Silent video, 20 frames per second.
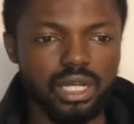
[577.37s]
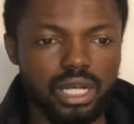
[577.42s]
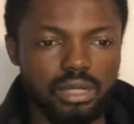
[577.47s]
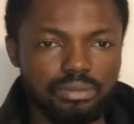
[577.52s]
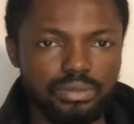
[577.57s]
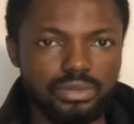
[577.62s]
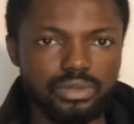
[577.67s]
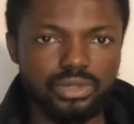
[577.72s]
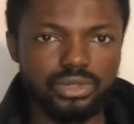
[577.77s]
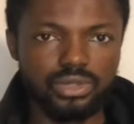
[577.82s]

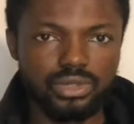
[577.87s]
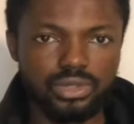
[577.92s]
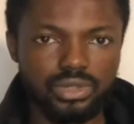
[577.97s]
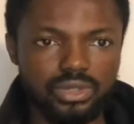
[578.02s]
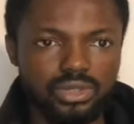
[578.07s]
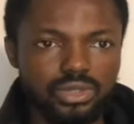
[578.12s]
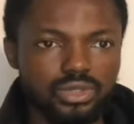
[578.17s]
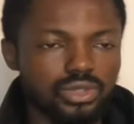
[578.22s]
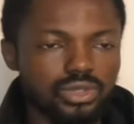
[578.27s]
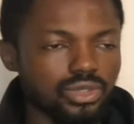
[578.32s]
Apple
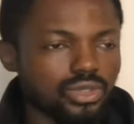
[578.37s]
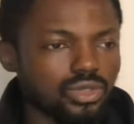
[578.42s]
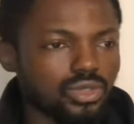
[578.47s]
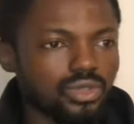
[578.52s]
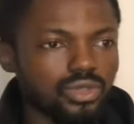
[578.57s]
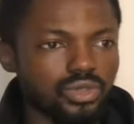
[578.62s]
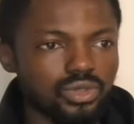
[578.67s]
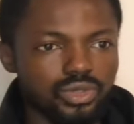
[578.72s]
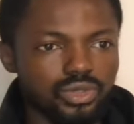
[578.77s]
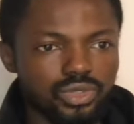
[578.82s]
Store.
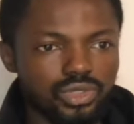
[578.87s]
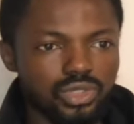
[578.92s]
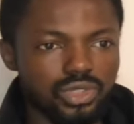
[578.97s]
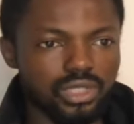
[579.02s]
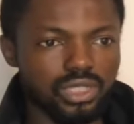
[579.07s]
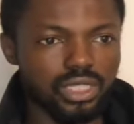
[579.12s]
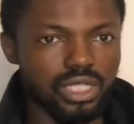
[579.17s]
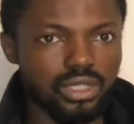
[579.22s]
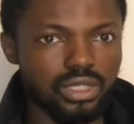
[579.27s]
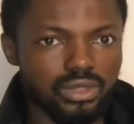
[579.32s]
You
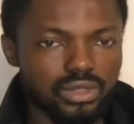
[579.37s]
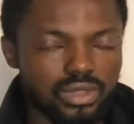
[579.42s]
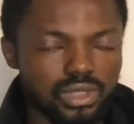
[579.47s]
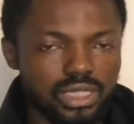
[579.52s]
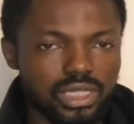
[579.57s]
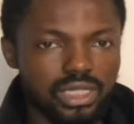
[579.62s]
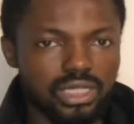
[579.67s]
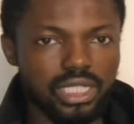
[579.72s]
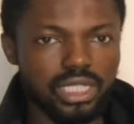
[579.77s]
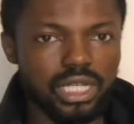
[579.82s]
just
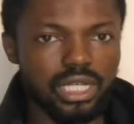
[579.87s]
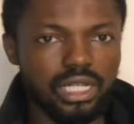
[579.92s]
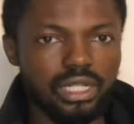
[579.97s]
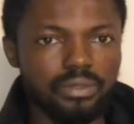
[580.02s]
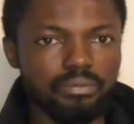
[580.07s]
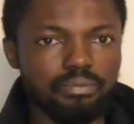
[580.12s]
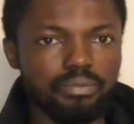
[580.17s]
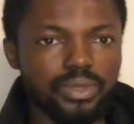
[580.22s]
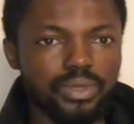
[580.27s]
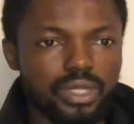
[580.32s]
download it,
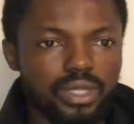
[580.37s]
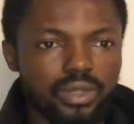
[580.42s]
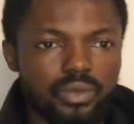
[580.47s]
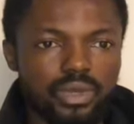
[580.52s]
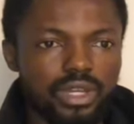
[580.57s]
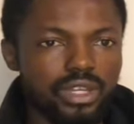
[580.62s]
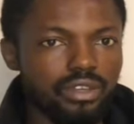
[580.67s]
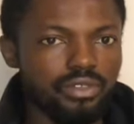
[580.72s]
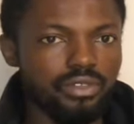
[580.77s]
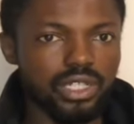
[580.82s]
and
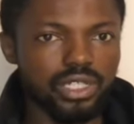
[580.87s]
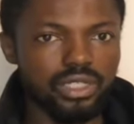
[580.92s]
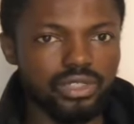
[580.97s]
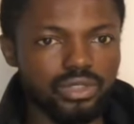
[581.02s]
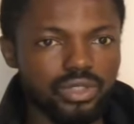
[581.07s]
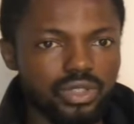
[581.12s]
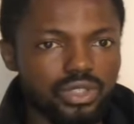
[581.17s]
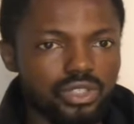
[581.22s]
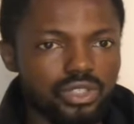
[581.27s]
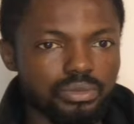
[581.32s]
wherever you're
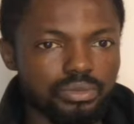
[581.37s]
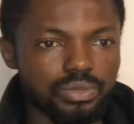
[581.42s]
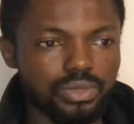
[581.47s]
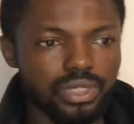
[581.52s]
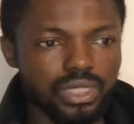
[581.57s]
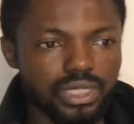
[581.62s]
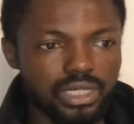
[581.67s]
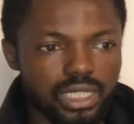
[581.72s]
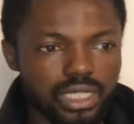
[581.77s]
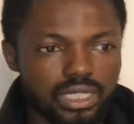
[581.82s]
going, you
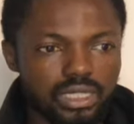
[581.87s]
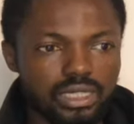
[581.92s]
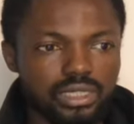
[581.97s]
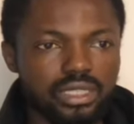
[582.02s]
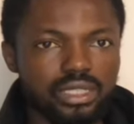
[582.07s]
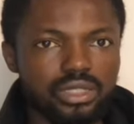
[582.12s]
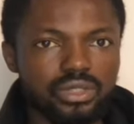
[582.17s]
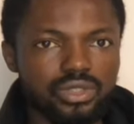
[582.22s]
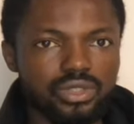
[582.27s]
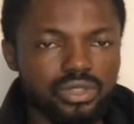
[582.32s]
put it, and
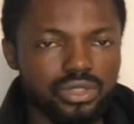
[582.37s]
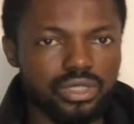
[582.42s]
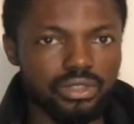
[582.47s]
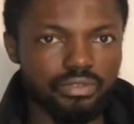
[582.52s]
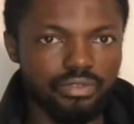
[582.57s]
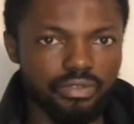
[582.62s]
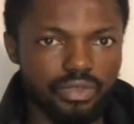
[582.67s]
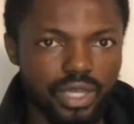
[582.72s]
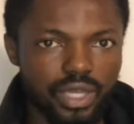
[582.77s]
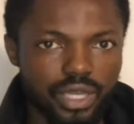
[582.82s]
it tells you the
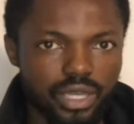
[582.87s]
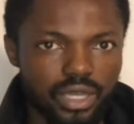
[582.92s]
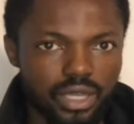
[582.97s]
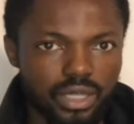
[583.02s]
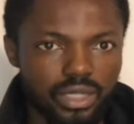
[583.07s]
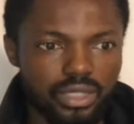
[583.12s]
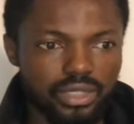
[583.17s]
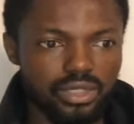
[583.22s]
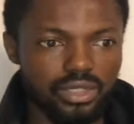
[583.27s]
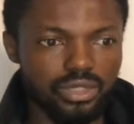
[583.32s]
fare.
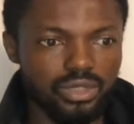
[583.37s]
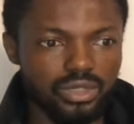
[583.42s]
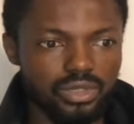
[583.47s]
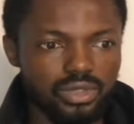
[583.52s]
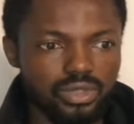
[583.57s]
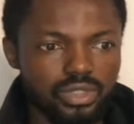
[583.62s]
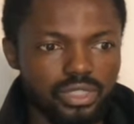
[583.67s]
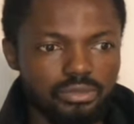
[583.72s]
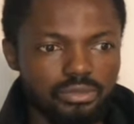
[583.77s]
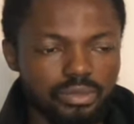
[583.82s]

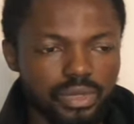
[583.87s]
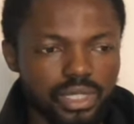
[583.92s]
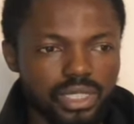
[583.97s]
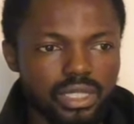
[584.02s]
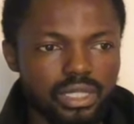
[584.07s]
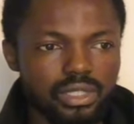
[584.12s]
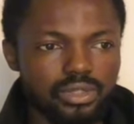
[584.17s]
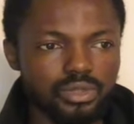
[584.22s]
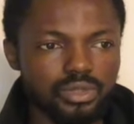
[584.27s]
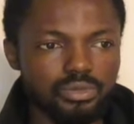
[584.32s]
It
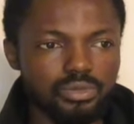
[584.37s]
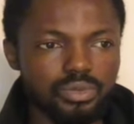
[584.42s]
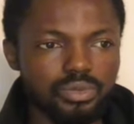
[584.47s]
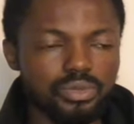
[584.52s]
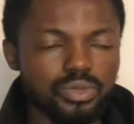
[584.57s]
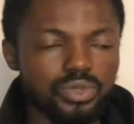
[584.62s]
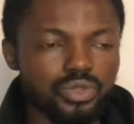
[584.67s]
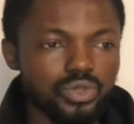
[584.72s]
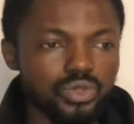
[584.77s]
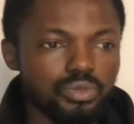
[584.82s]
better you
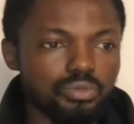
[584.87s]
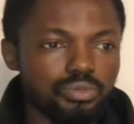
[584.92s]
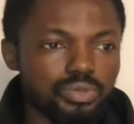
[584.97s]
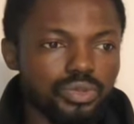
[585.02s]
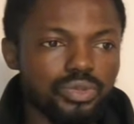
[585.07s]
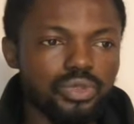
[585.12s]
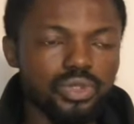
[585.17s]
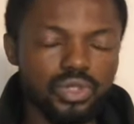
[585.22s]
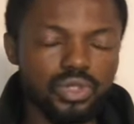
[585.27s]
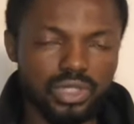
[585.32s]

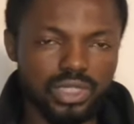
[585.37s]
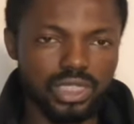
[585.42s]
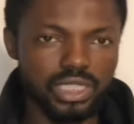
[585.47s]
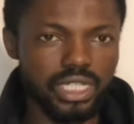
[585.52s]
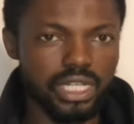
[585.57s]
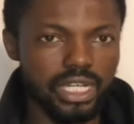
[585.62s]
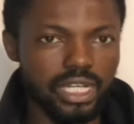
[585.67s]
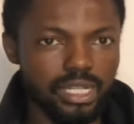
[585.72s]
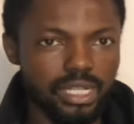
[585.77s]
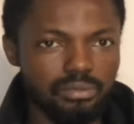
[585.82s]
book on
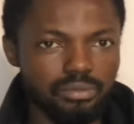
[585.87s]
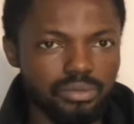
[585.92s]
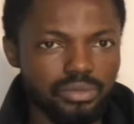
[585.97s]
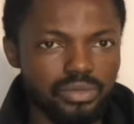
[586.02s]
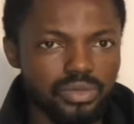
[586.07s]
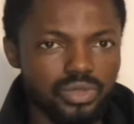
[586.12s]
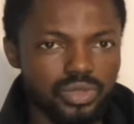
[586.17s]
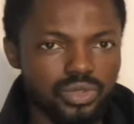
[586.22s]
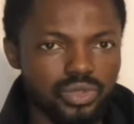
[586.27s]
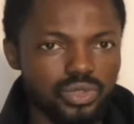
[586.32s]
time,
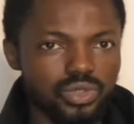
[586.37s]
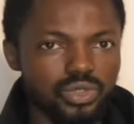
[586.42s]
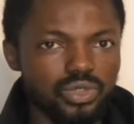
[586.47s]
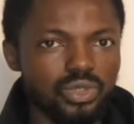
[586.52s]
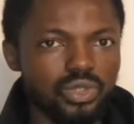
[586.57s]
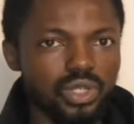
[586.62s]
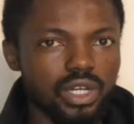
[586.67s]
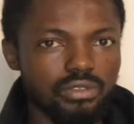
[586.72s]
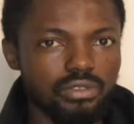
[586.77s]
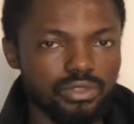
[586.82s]
so you
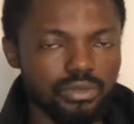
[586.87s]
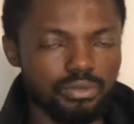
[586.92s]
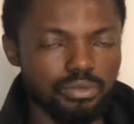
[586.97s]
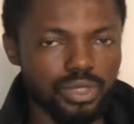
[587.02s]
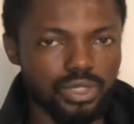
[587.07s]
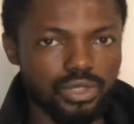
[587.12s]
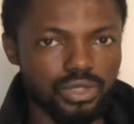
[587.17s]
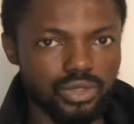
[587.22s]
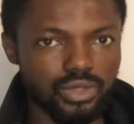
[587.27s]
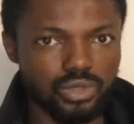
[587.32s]
don't have to
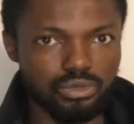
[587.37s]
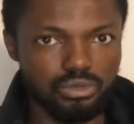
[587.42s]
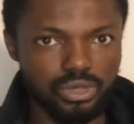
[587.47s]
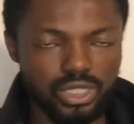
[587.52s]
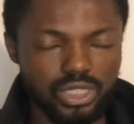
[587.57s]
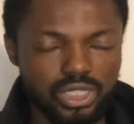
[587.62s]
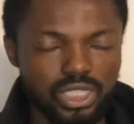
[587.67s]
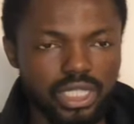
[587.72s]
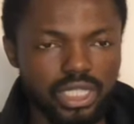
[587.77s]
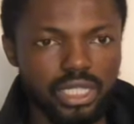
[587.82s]
pay so
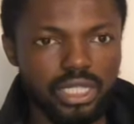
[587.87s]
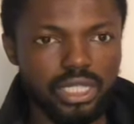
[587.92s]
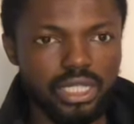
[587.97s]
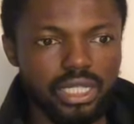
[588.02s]
much.